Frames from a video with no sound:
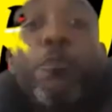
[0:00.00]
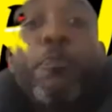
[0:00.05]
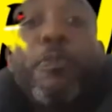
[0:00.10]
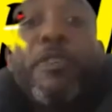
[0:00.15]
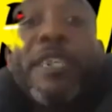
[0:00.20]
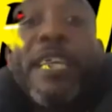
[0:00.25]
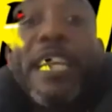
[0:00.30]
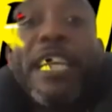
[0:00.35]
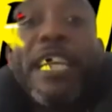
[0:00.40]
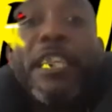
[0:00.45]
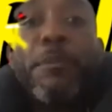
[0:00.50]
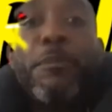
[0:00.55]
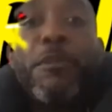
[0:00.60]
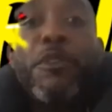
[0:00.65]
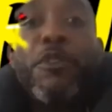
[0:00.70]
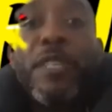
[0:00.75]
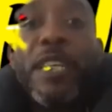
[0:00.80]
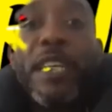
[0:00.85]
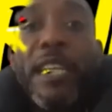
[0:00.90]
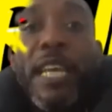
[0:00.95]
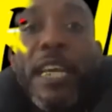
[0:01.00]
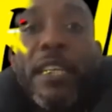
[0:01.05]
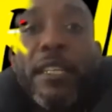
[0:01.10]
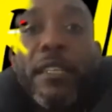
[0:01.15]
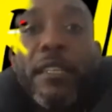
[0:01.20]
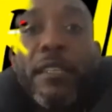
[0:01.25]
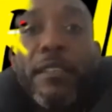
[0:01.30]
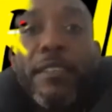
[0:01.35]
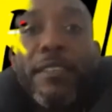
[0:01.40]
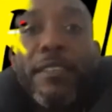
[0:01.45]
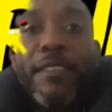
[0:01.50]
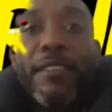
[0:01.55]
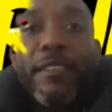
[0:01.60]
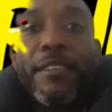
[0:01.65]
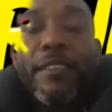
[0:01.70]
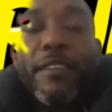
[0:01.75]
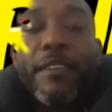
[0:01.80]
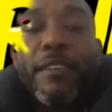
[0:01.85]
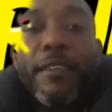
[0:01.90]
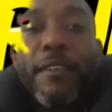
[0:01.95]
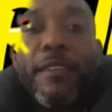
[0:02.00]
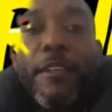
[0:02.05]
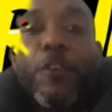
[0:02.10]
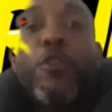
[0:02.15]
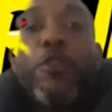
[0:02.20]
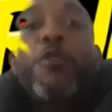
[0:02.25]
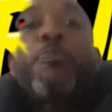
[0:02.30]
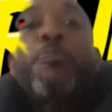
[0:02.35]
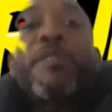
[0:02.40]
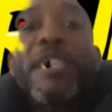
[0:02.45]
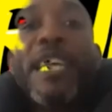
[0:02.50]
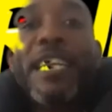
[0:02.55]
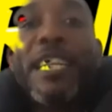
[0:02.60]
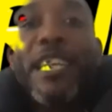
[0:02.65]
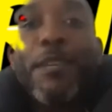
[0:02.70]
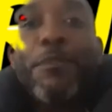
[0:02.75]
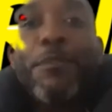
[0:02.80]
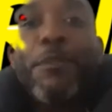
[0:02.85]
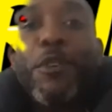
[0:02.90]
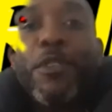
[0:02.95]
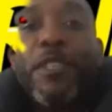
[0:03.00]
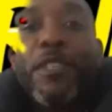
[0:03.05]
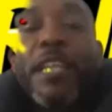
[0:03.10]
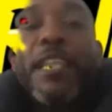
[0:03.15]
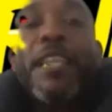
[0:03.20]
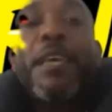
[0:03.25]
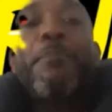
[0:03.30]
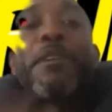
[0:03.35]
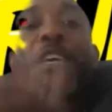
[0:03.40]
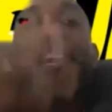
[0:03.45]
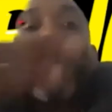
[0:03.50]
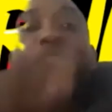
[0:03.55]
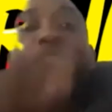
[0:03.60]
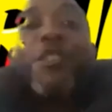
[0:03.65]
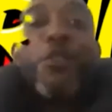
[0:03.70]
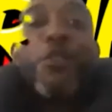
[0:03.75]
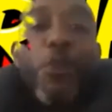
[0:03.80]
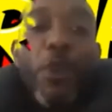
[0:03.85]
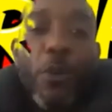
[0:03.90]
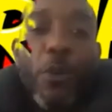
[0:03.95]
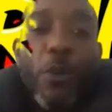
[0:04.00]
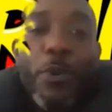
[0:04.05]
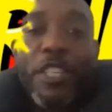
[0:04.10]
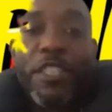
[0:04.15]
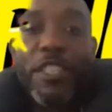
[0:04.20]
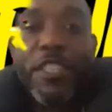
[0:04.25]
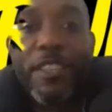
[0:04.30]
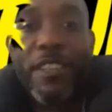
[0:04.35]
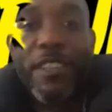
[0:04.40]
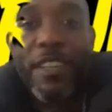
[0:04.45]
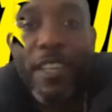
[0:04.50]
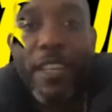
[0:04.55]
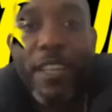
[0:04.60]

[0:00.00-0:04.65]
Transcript: presenting the music then? Who's presenting the music? Let me ask you a question.